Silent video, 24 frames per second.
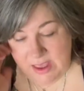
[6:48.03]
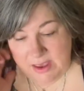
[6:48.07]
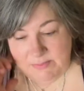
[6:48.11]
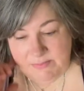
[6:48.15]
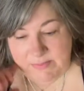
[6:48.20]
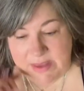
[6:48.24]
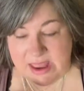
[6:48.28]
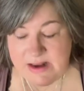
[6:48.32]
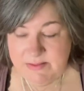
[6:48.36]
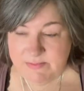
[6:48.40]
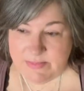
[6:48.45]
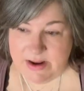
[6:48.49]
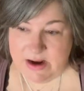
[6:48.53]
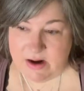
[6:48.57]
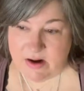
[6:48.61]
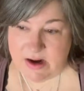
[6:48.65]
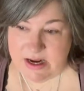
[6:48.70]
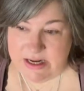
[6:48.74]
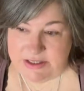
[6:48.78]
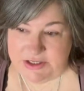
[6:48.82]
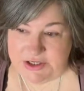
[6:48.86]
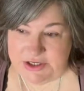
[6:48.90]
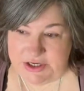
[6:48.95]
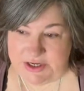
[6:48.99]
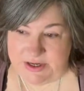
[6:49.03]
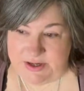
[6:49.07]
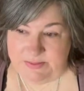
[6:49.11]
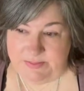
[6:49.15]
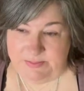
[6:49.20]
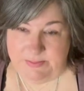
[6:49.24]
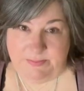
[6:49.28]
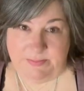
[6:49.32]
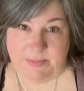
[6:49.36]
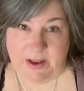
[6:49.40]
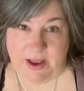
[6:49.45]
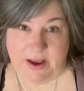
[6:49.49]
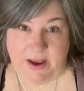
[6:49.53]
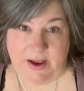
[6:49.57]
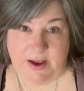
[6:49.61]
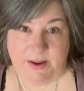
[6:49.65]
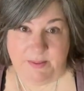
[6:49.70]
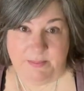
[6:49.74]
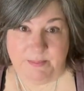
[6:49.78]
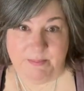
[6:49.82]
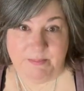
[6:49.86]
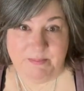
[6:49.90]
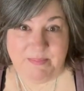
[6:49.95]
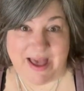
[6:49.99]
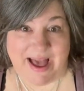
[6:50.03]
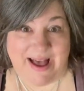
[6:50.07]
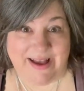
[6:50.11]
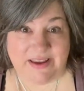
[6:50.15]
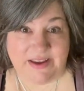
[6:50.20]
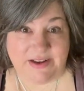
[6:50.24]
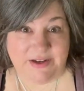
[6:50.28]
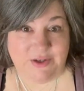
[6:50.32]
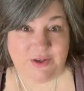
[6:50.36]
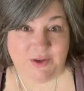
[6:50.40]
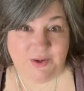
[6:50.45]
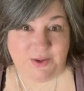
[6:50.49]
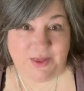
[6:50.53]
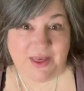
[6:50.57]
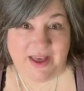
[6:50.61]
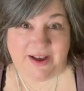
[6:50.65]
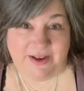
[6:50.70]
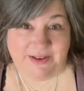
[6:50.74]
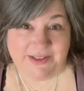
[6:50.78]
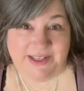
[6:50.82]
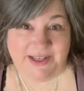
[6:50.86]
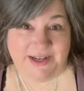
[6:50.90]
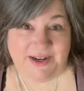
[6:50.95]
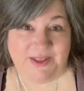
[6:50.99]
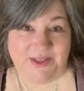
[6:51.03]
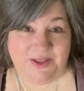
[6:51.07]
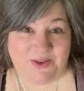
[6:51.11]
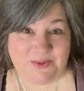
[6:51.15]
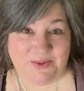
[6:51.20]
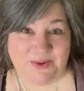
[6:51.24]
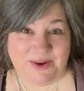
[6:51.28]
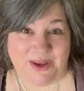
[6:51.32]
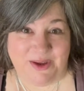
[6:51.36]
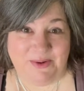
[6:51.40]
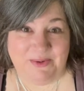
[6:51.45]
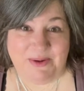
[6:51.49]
Met and married Jim back in 2003.